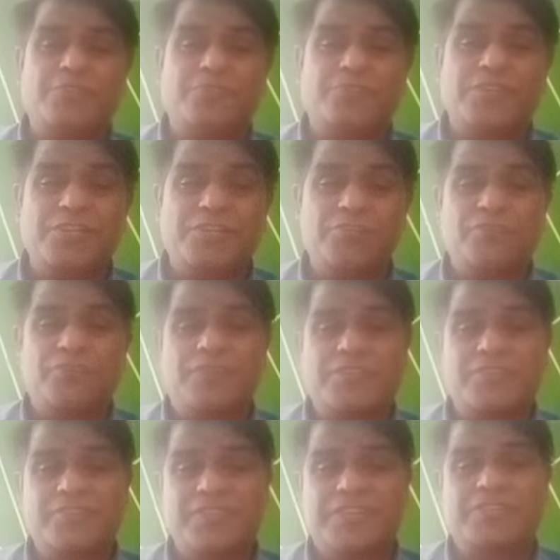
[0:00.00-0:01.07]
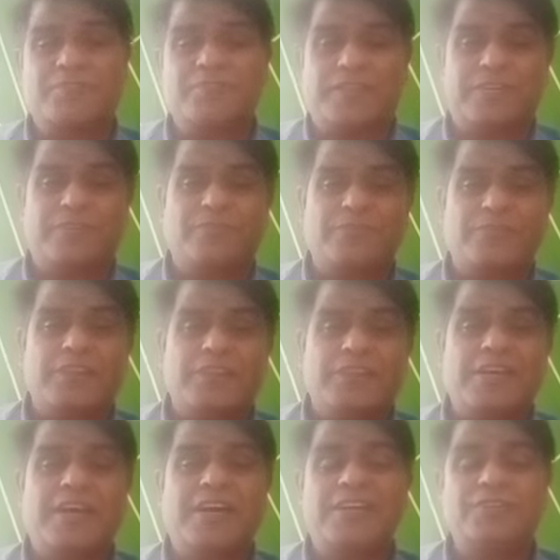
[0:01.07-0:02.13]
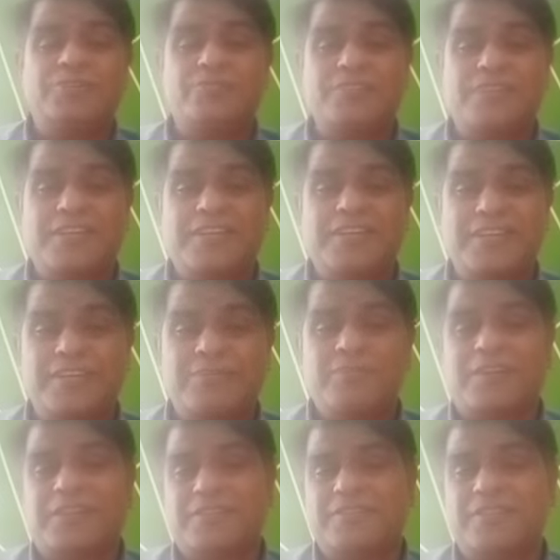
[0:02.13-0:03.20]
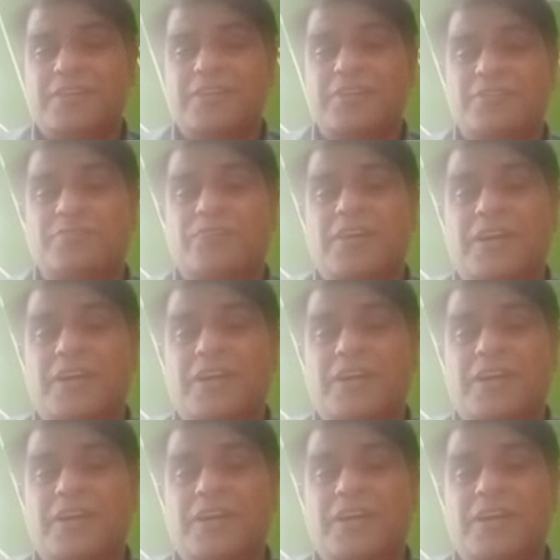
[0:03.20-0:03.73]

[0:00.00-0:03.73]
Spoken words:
you issue one statement, or you send emails to